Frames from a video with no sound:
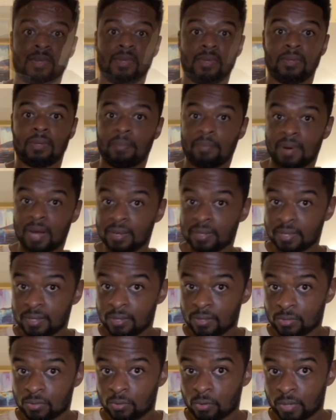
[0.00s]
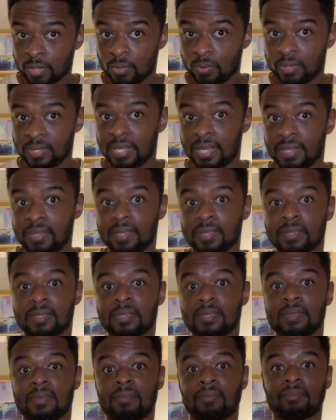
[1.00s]
So apparently the story goes like
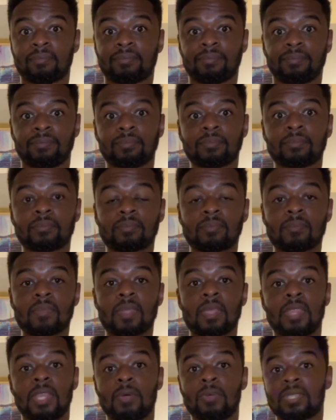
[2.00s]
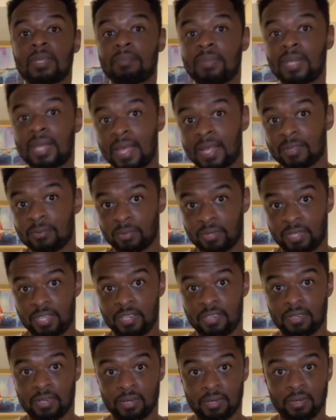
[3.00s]
this. There was a planned
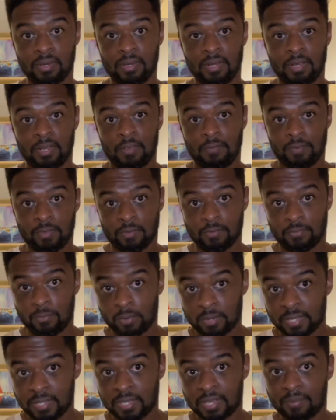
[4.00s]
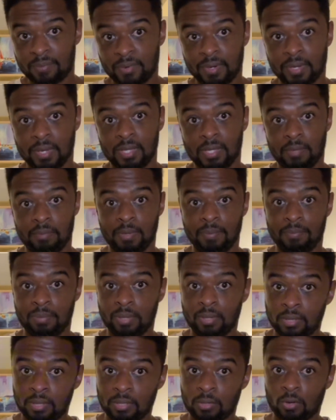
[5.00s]
rotation for the 47th Brigade to be
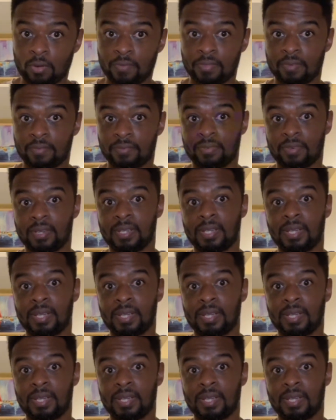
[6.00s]
pulled off the front